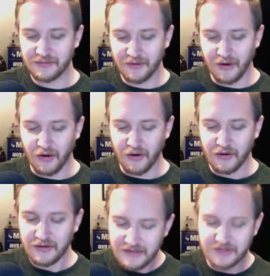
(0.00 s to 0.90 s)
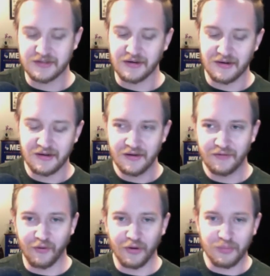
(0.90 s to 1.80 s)
are necessary
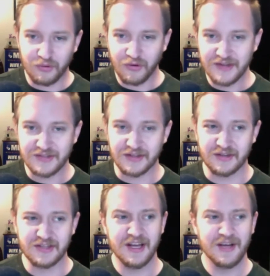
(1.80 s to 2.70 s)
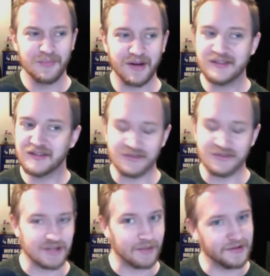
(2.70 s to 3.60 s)
for progressing right. us, but
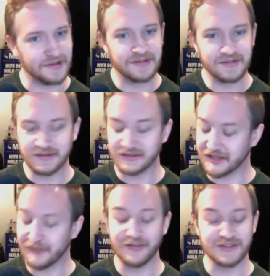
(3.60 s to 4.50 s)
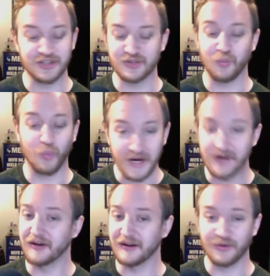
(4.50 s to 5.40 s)
some of these some of it's just
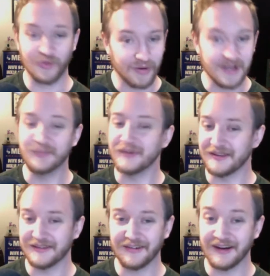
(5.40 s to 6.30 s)
weird and creepy. Like